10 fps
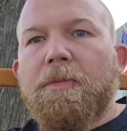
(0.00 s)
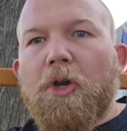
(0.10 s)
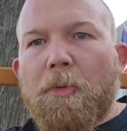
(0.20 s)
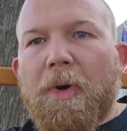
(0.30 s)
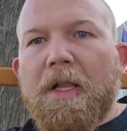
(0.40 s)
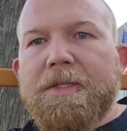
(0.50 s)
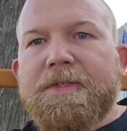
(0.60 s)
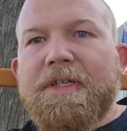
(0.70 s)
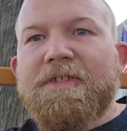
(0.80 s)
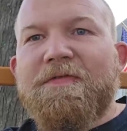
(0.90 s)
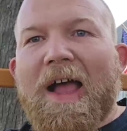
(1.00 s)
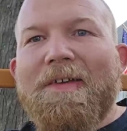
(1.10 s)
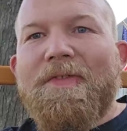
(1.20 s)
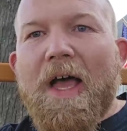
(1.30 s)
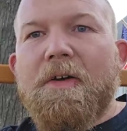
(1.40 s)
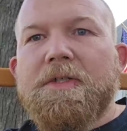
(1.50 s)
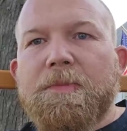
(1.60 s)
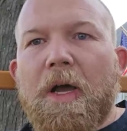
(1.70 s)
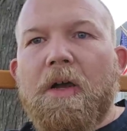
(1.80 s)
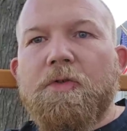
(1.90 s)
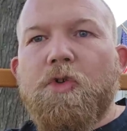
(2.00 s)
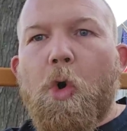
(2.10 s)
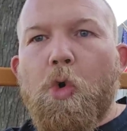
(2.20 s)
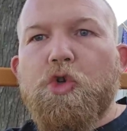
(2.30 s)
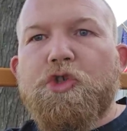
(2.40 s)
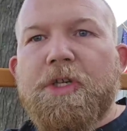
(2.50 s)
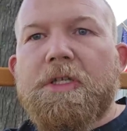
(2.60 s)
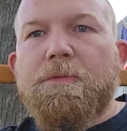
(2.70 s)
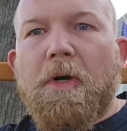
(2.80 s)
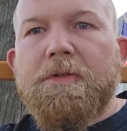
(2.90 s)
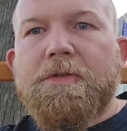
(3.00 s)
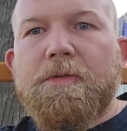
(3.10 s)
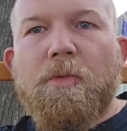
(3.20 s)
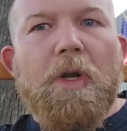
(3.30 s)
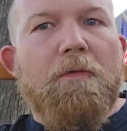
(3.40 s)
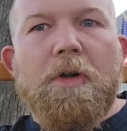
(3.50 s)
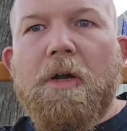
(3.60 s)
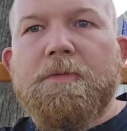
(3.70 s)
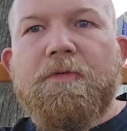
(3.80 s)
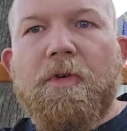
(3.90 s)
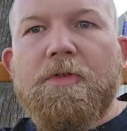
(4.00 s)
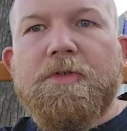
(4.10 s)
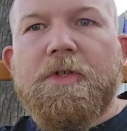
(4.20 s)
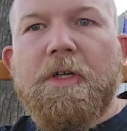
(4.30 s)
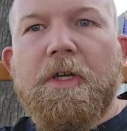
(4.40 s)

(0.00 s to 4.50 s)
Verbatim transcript: But our policy is 5,000 miles or six months, whatever comes first.